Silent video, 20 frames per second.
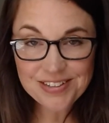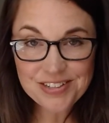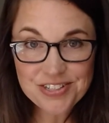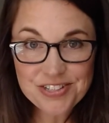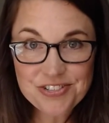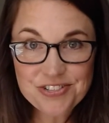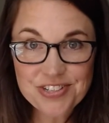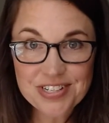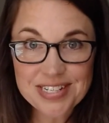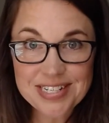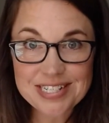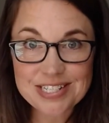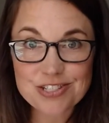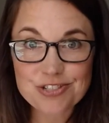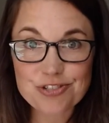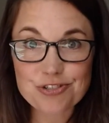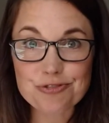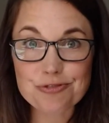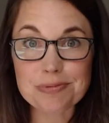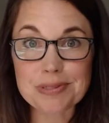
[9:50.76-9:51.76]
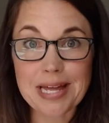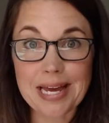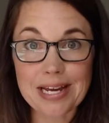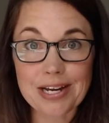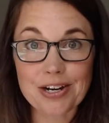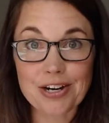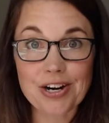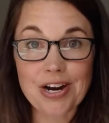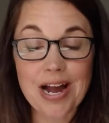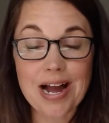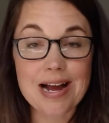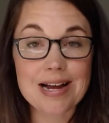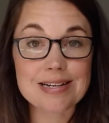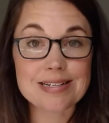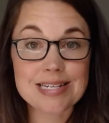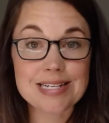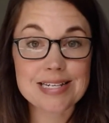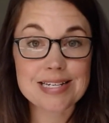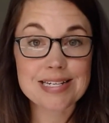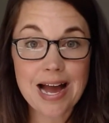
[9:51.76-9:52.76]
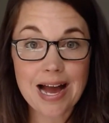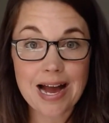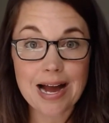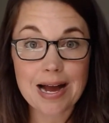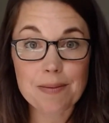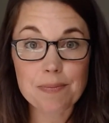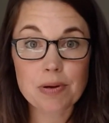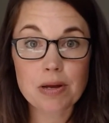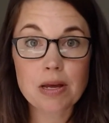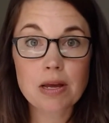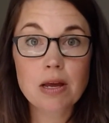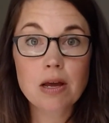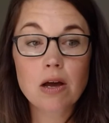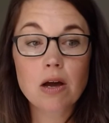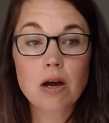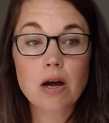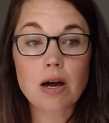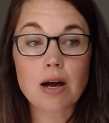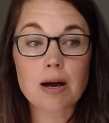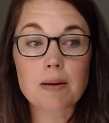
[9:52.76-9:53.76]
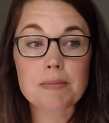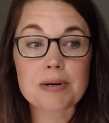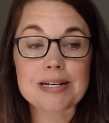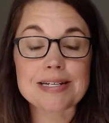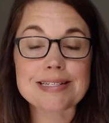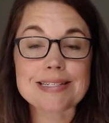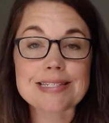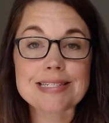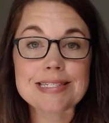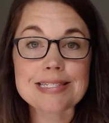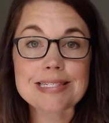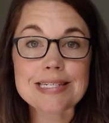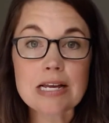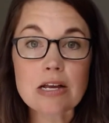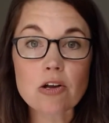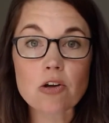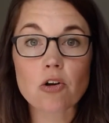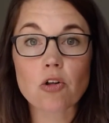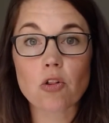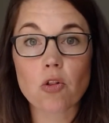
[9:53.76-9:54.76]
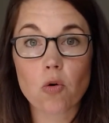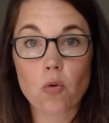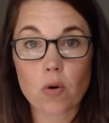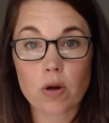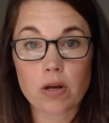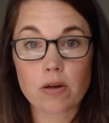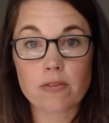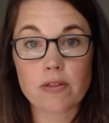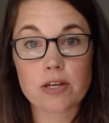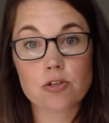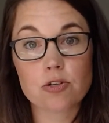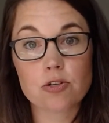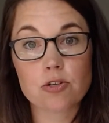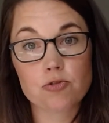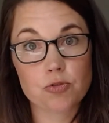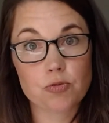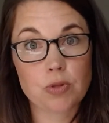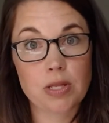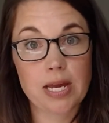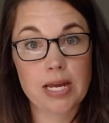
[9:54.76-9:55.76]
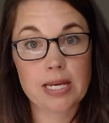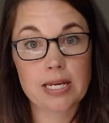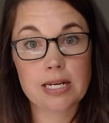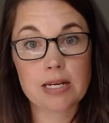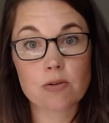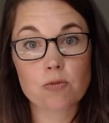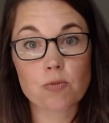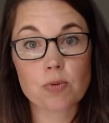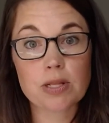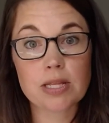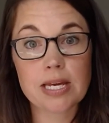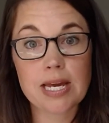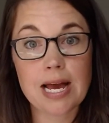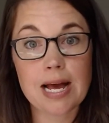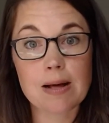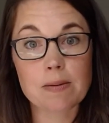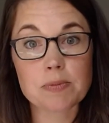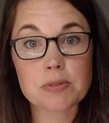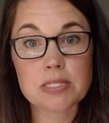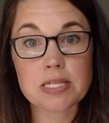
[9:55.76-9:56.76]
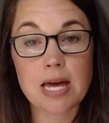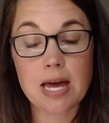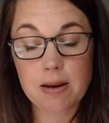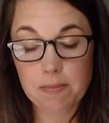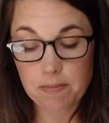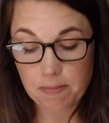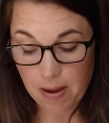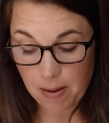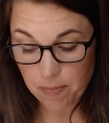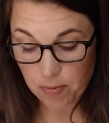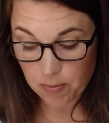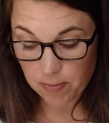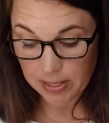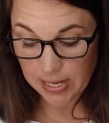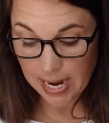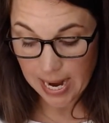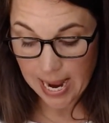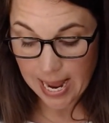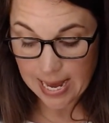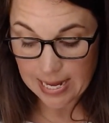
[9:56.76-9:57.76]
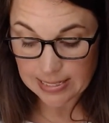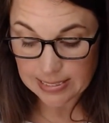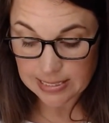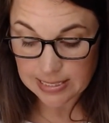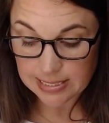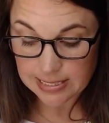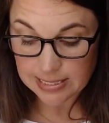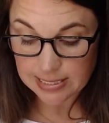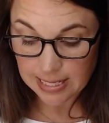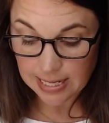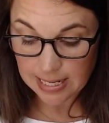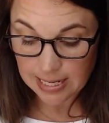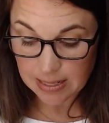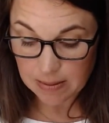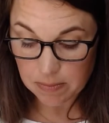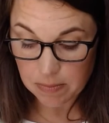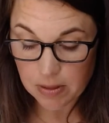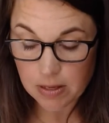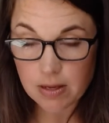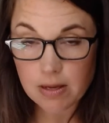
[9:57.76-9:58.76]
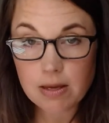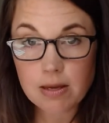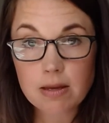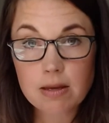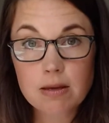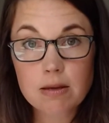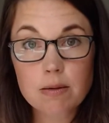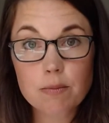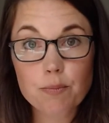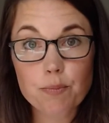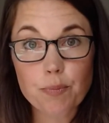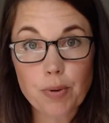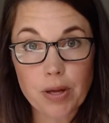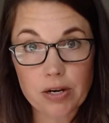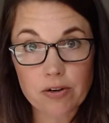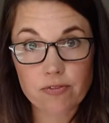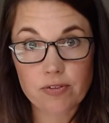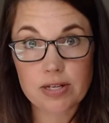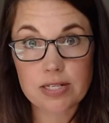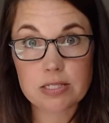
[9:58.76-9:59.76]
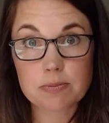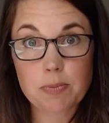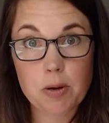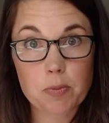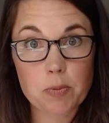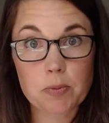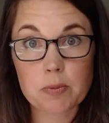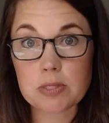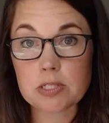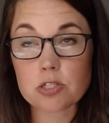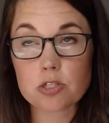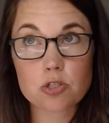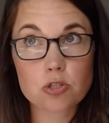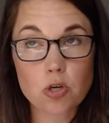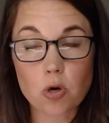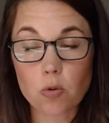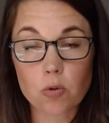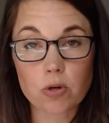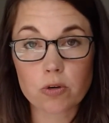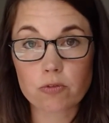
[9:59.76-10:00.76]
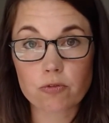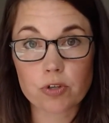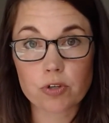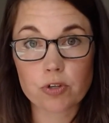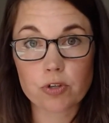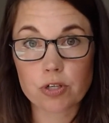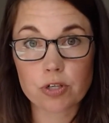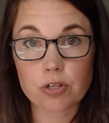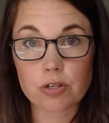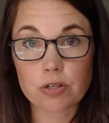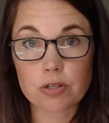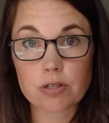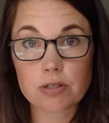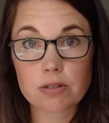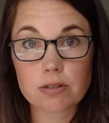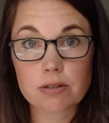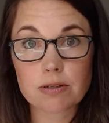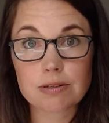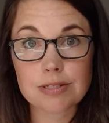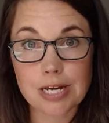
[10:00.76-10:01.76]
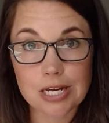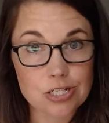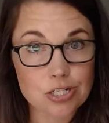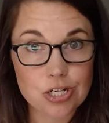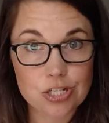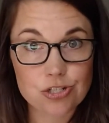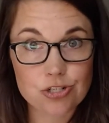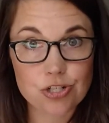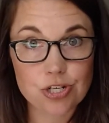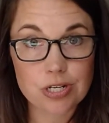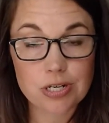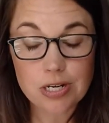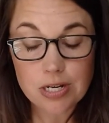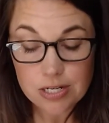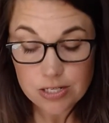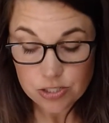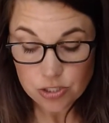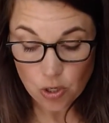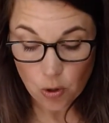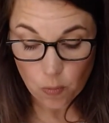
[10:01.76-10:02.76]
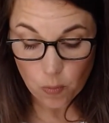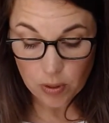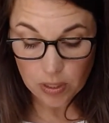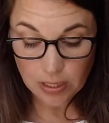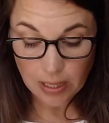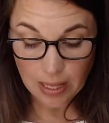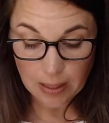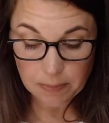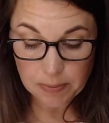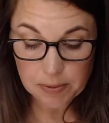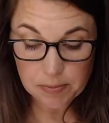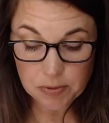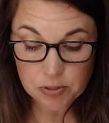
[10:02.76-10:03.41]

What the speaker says: good trick is to layer on top a single oil that you do like, and it really helps that peppermint has the same benefits. Peppermint's so good for your digestion. So what a lot of